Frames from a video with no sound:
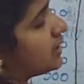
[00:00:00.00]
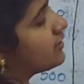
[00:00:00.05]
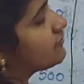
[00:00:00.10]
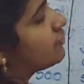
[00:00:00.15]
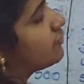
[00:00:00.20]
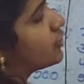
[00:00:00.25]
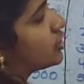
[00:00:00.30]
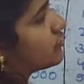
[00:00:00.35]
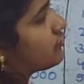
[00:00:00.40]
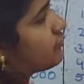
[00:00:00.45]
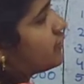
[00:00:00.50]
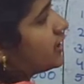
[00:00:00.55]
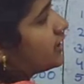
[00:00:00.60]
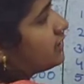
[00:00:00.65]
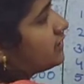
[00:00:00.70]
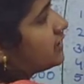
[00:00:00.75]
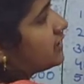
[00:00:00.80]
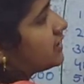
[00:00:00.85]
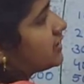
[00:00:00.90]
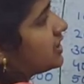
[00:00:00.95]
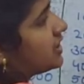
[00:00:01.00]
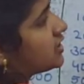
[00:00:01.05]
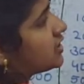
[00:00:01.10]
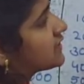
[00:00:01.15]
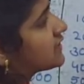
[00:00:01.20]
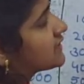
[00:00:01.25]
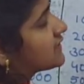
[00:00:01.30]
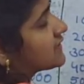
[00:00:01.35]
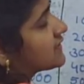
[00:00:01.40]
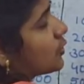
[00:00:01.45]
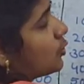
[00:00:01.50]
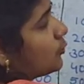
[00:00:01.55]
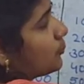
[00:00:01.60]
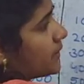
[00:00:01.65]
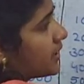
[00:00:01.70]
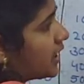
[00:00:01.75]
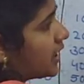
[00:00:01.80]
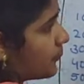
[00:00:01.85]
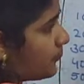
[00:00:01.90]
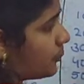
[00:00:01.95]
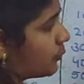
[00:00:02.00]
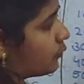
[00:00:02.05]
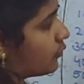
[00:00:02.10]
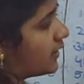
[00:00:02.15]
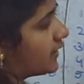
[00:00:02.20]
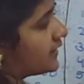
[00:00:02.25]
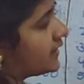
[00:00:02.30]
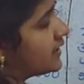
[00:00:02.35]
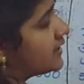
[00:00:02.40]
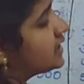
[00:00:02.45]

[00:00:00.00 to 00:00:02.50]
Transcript: a 45-degree is sloping upward.